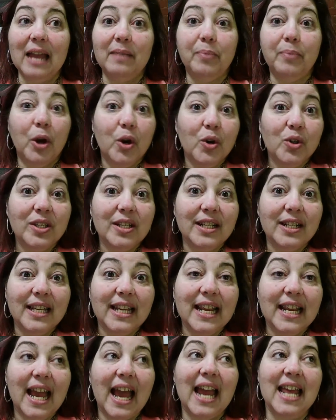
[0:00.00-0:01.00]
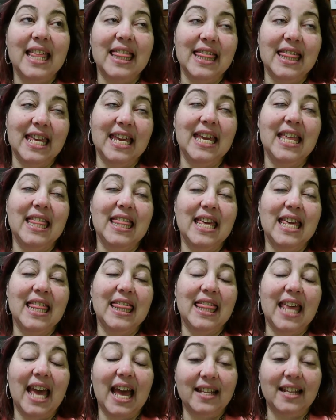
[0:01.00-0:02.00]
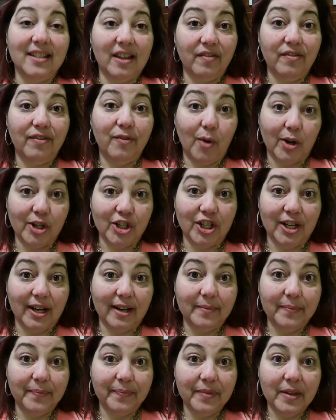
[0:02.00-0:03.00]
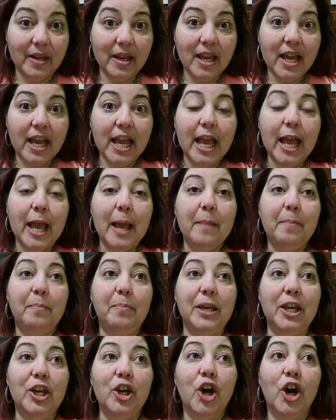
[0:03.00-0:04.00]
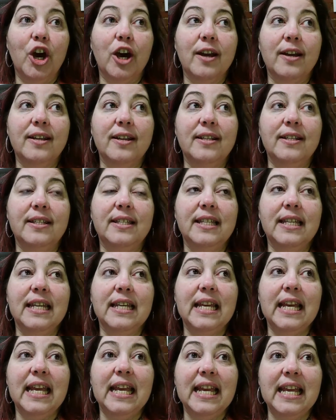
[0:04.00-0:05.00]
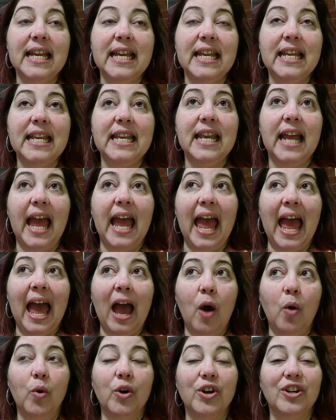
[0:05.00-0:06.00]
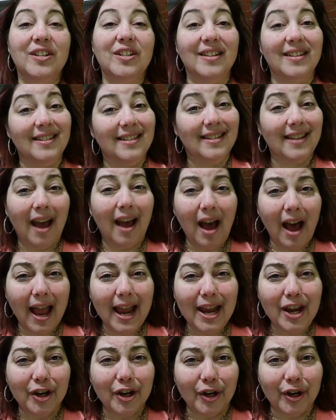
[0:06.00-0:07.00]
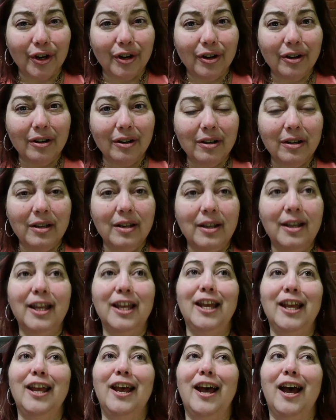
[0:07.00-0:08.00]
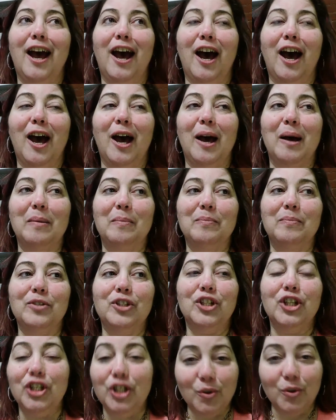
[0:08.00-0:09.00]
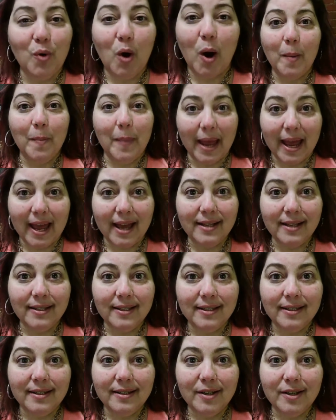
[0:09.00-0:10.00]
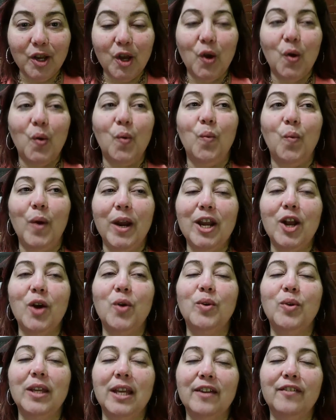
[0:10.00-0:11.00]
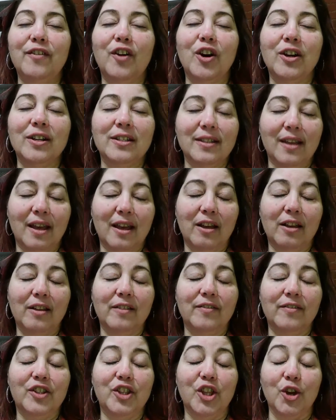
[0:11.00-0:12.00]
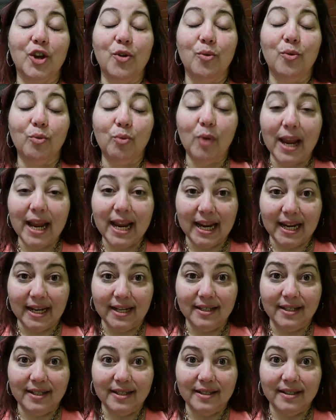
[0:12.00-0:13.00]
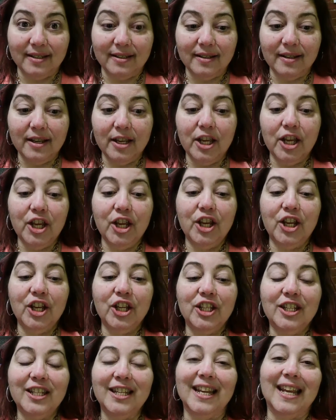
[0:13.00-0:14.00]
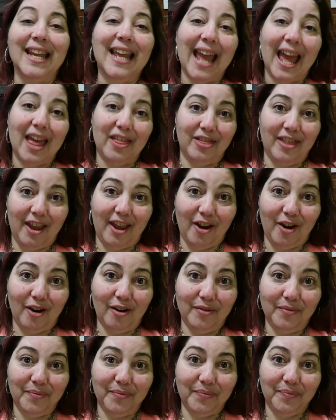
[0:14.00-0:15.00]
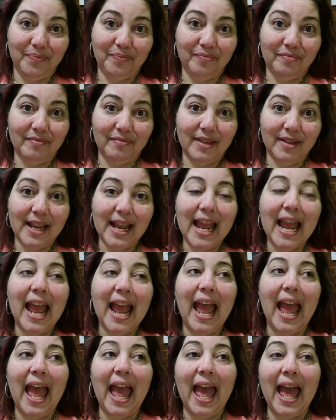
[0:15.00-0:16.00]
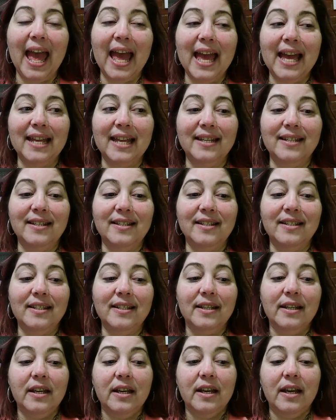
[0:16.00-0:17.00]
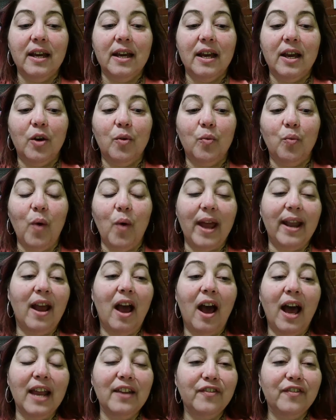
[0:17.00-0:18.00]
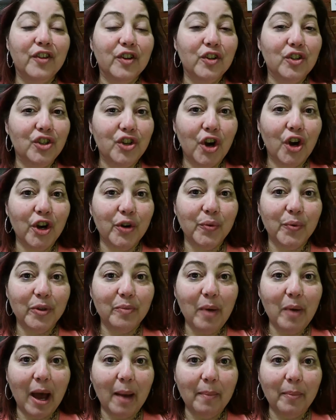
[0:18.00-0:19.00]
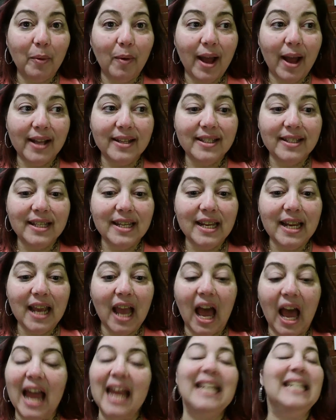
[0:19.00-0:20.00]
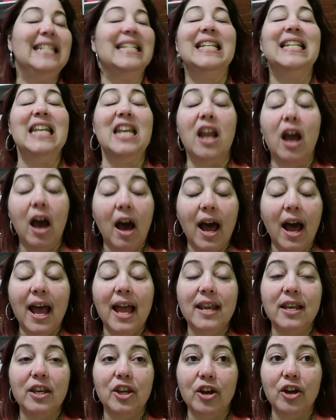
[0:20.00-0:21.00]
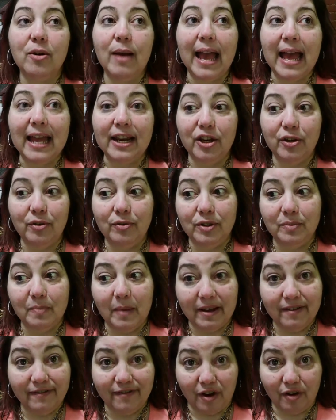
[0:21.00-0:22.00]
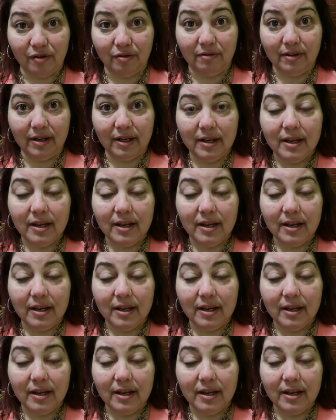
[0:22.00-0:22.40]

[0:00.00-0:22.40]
personally, I think that that's unfortunate because in our desire to do best, we don't give ourselves the grace to get there. And when I first started with Paparazzi, I did not know how to use my phone.